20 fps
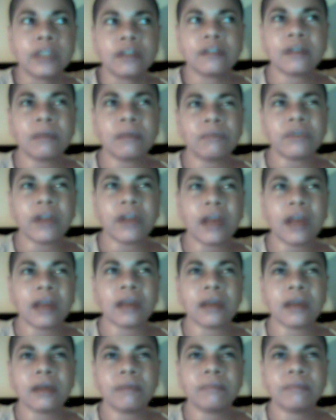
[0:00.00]

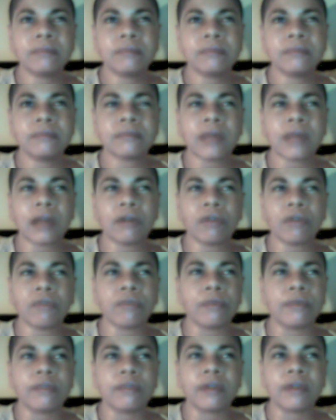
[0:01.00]
sometime, I don't know if
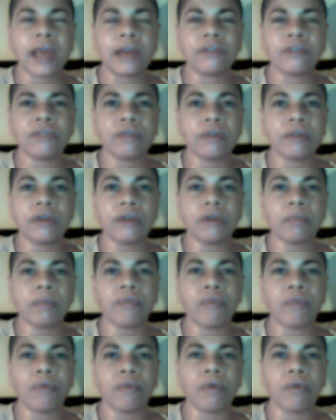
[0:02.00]
it was last year or the year
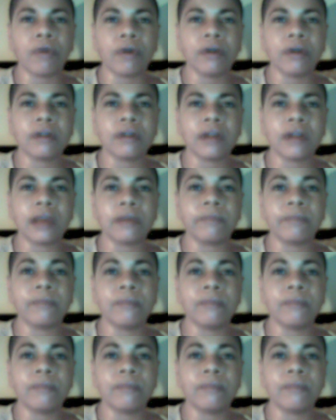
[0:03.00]
before, like,